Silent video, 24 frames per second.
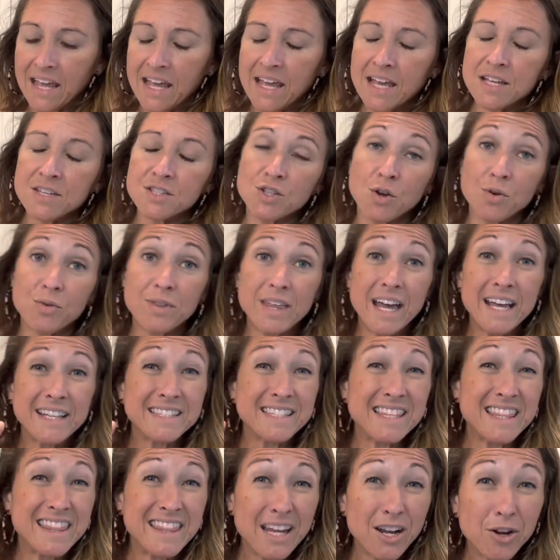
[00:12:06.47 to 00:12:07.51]
So that's
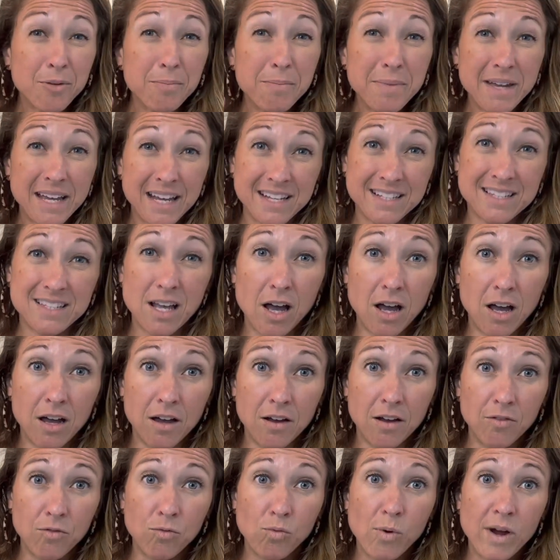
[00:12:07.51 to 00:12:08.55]
their mix
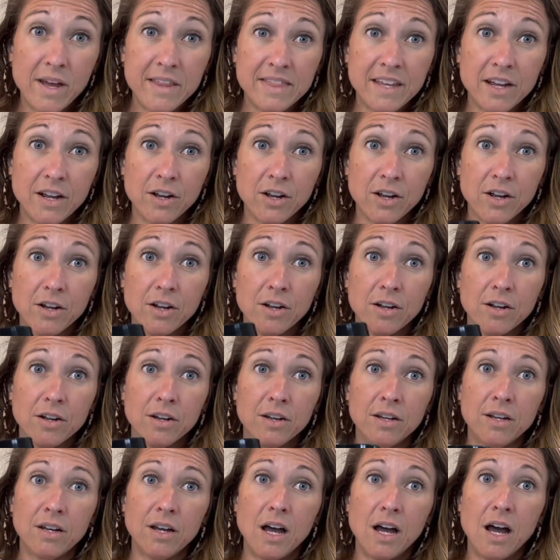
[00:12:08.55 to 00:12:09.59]
of what their
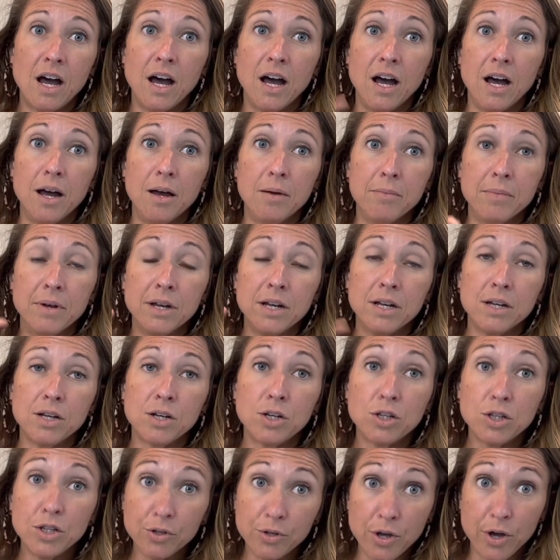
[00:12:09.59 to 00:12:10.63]

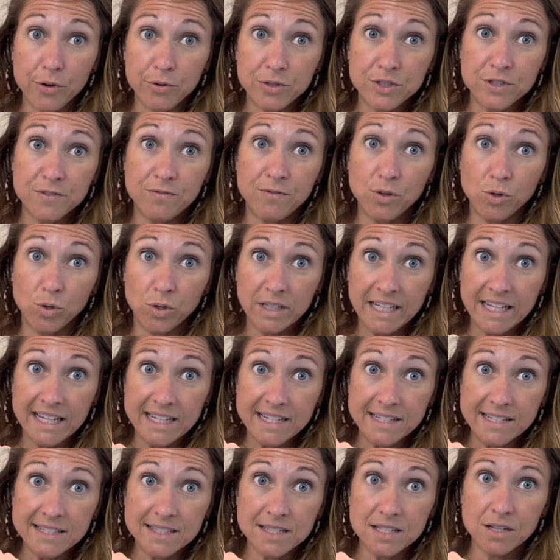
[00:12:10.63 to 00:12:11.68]
glucose fuel
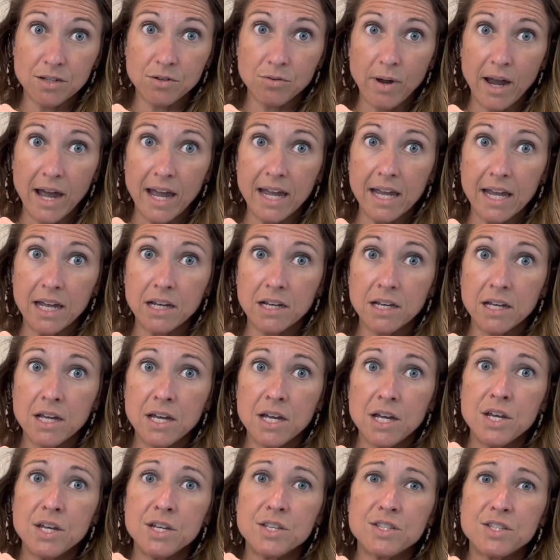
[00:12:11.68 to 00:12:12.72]
is, right?
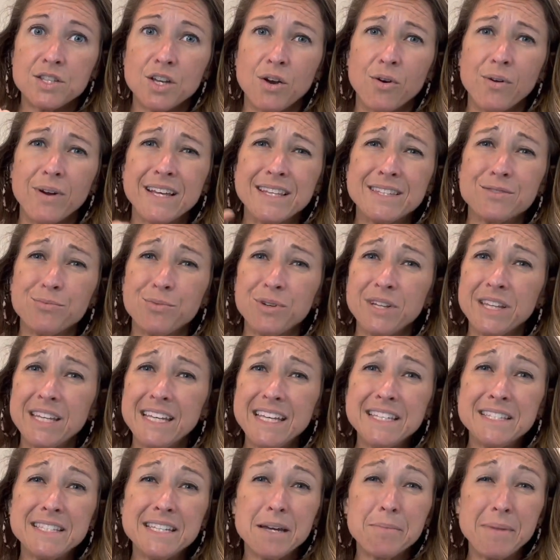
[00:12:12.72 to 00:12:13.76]
So it's really
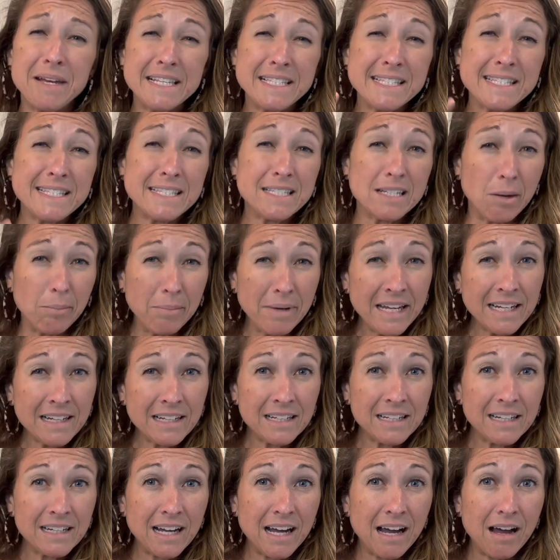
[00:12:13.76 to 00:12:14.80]
easy on my stomach,
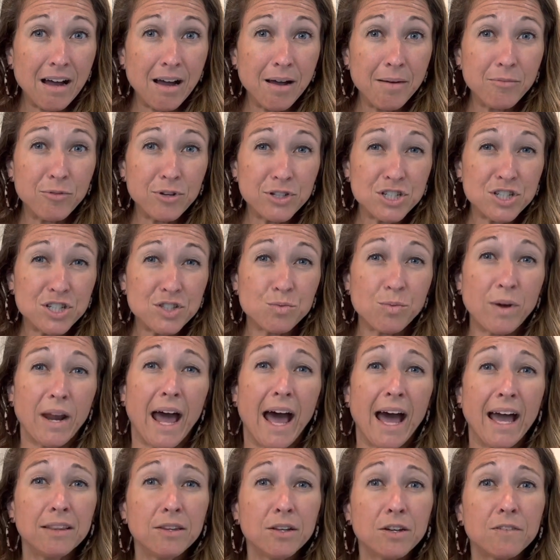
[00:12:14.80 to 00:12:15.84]
which is what
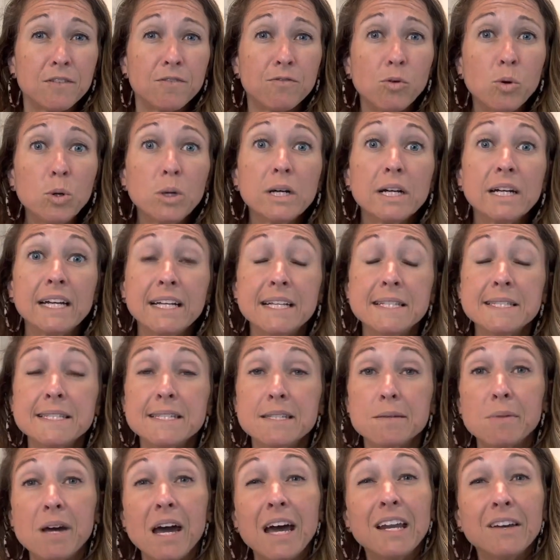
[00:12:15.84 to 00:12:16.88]
I look for in
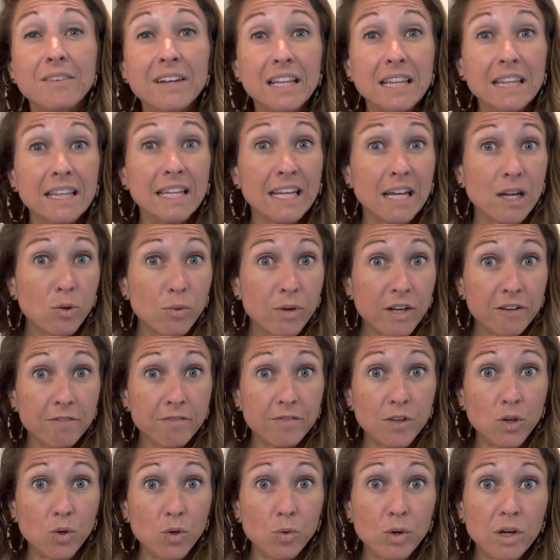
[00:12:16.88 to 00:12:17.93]
some kind of a liquid
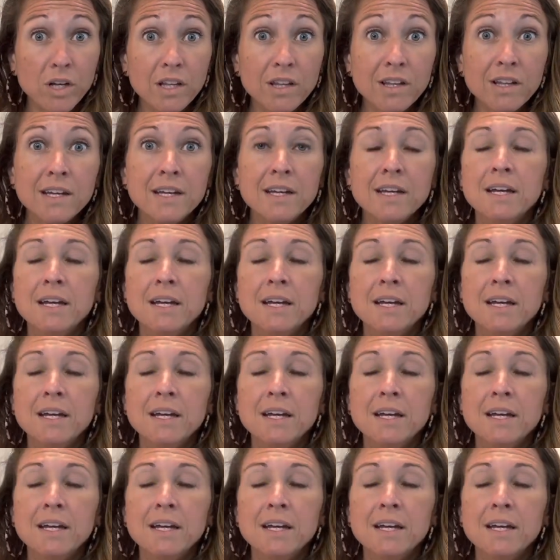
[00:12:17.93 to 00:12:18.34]
fuel.